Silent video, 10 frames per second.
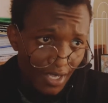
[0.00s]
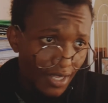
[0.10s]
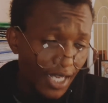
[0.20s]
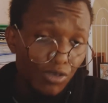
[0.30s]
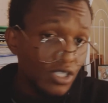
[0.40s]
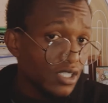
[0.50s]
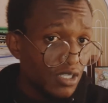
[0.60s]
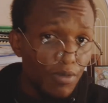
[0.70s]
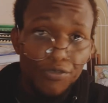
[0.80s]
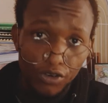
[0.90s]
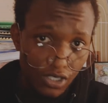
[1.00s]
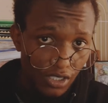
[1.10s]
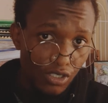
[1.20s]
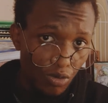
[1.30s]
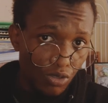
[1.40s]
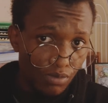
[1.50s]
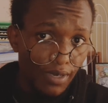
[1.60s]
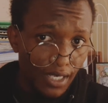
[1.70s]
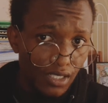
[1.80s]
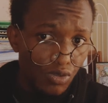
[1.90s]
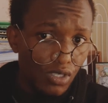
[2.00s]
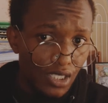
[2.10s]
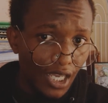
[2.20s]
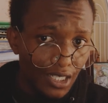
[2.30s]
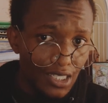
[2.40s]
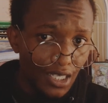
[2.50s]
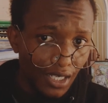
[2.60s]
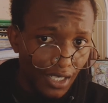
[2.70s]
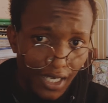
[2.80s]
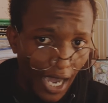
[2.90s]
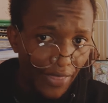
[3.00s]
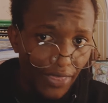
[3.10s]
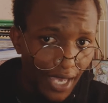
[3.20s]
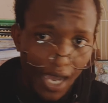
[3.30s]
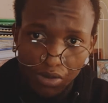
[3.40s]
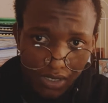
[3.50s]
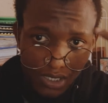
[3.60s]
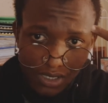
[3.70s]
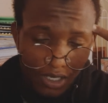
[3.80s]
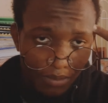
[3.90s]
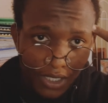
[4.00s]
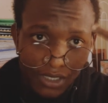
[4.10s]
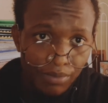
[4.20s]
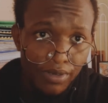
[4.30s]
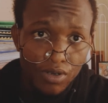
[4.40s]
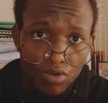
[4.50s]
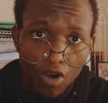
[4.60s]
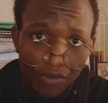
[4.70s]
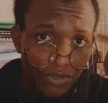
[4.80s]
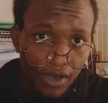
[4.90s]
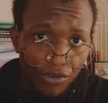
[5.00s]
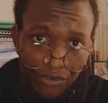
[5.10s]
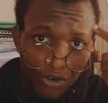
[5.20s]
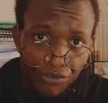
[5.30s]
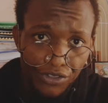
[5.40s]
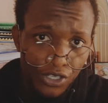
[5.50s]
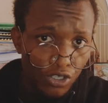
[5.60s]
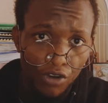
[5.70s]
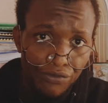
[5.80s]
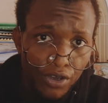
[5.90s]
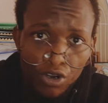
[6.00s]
This is before TikTok was made. This is 2018. I think I was just an entrepreneur off the cobbler, off